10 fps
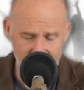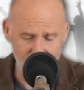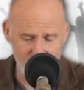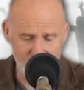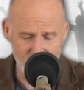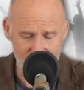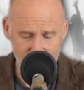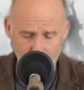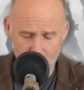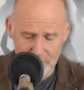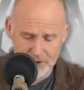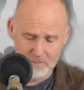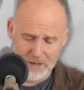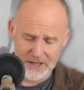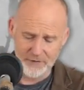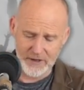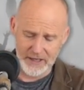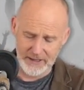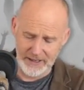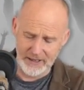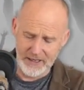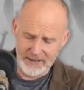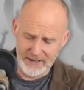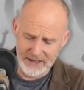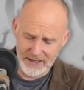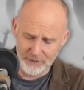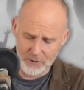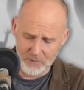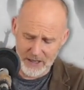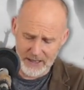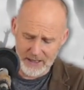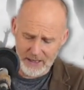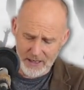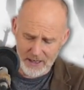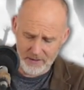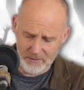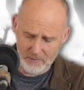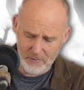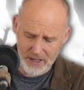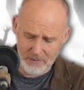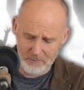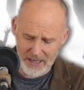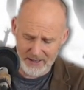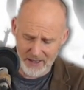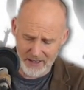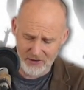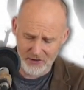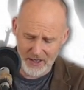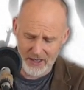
David said, Will the men of Keilah deliver me and my men into the